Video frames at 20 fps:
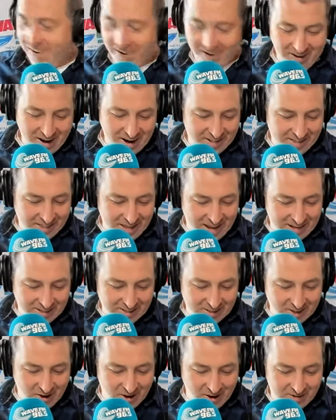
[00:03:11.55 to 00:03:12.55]
All right.
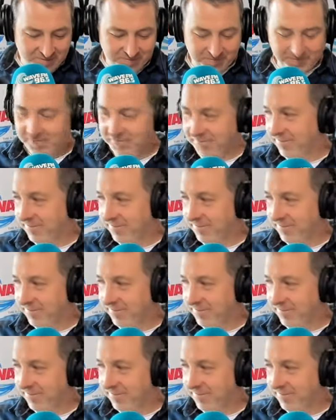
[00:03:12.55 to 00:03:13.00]
Thanks, Lauren.